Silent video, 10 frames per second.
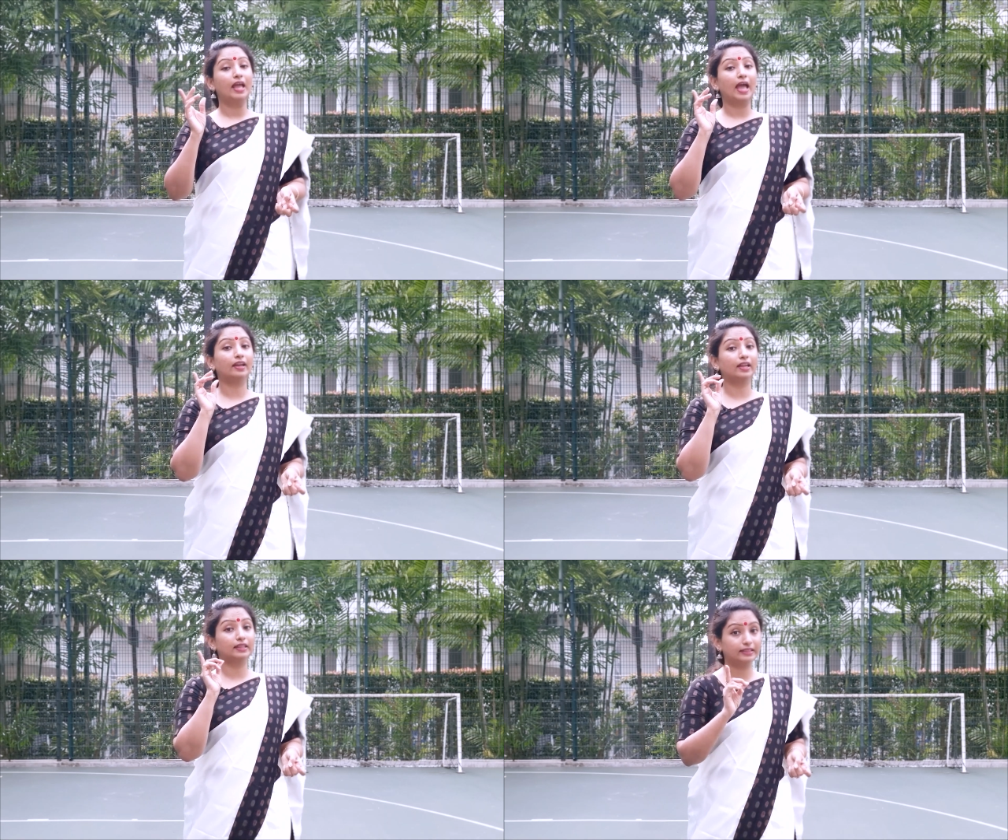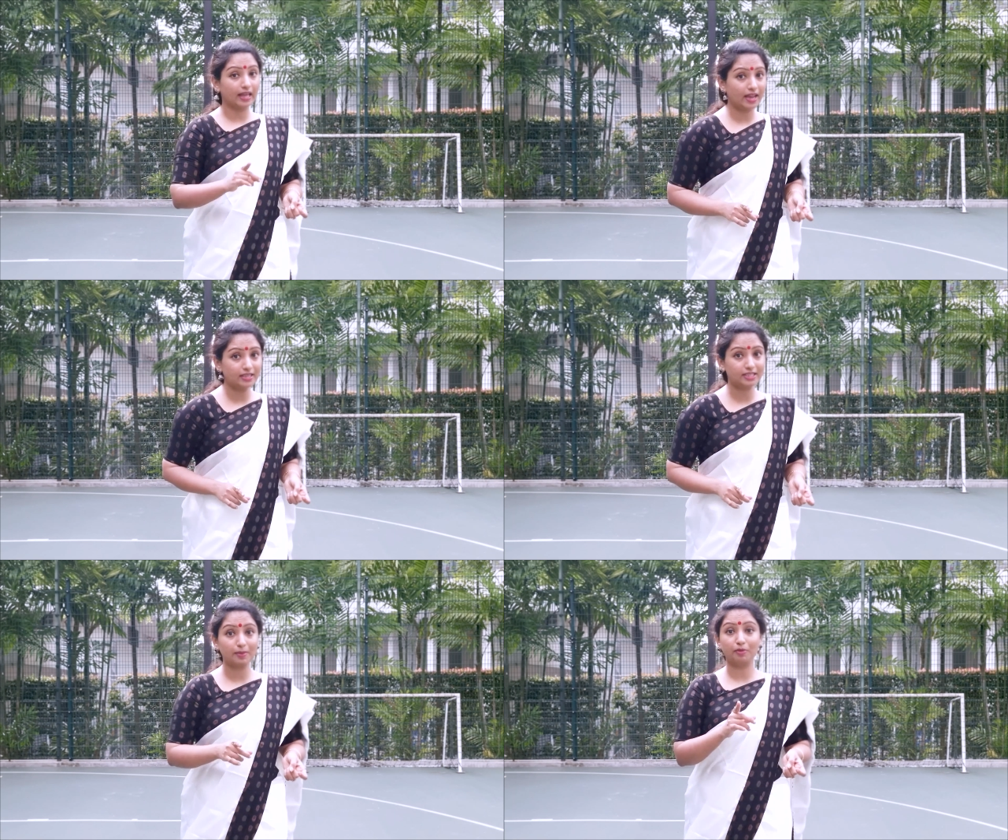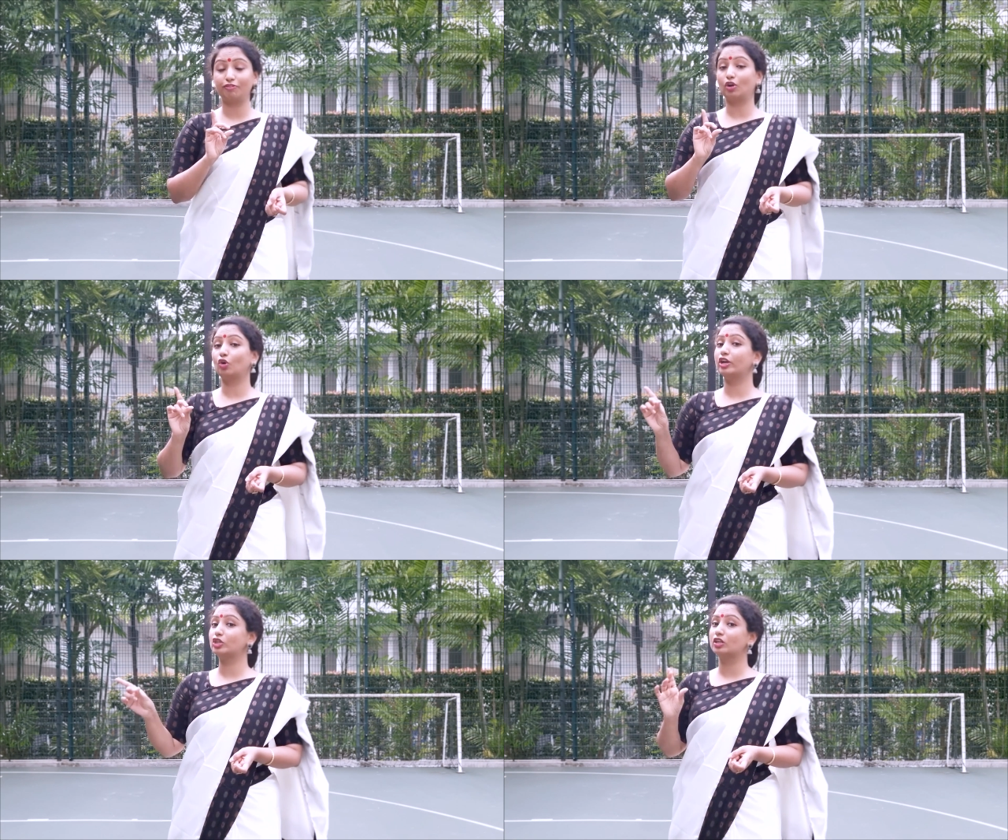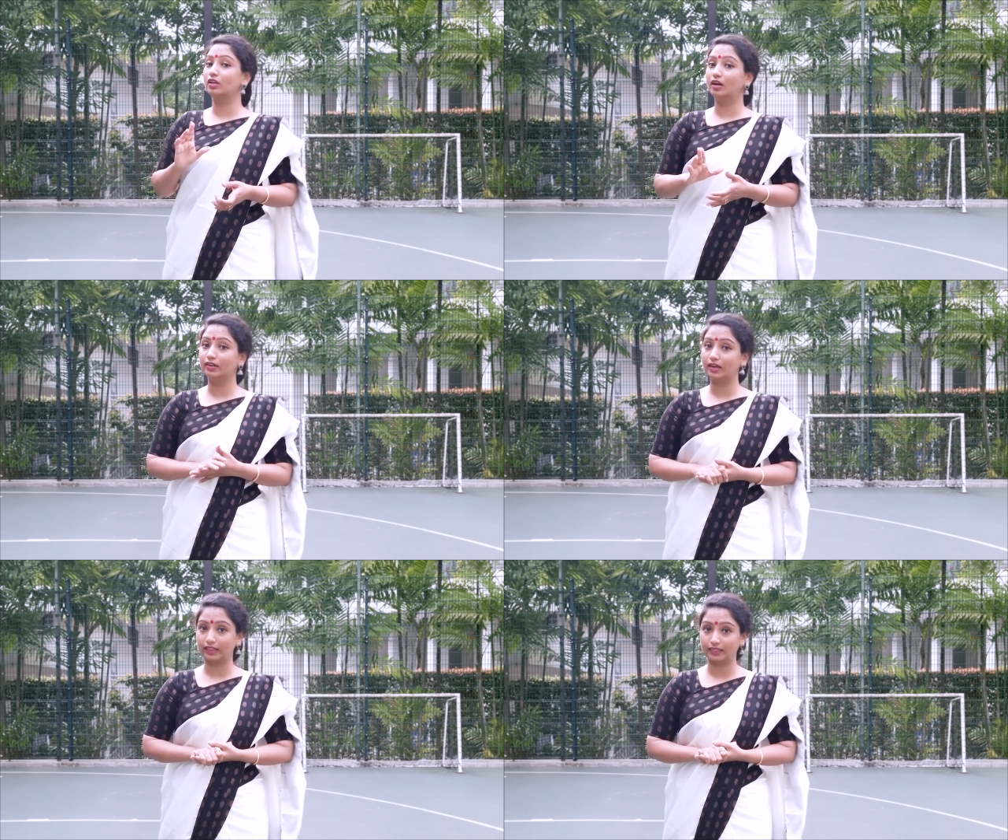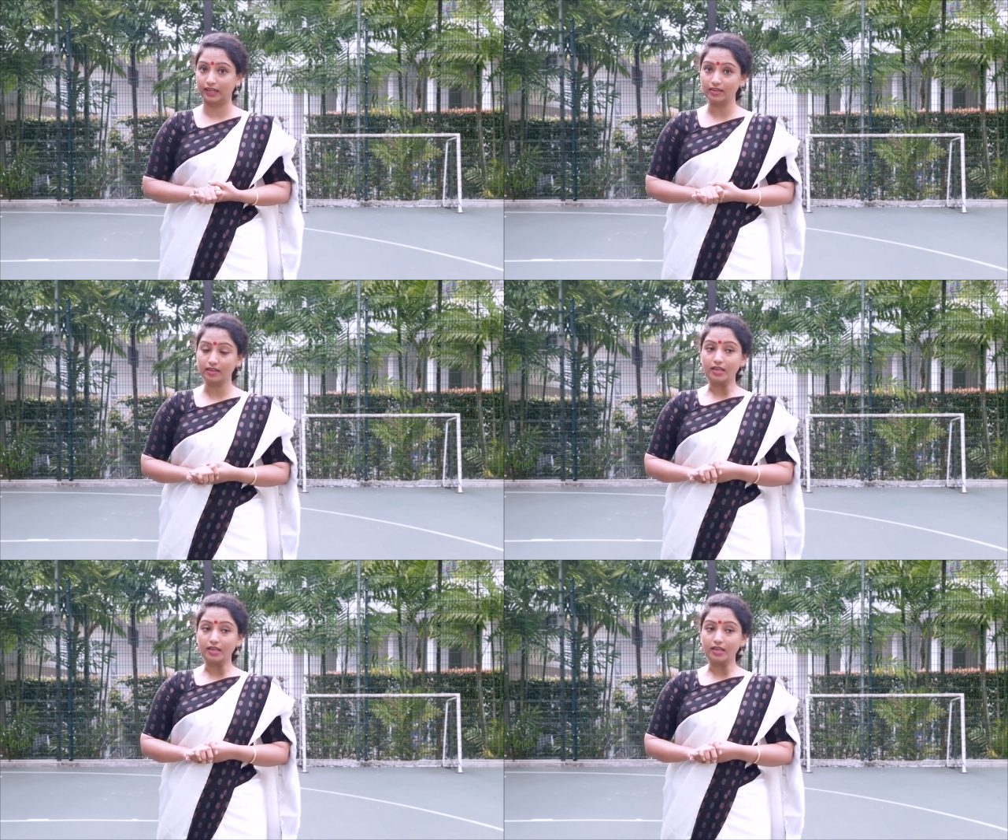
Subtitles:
and at that time if you're going to learn Kathak,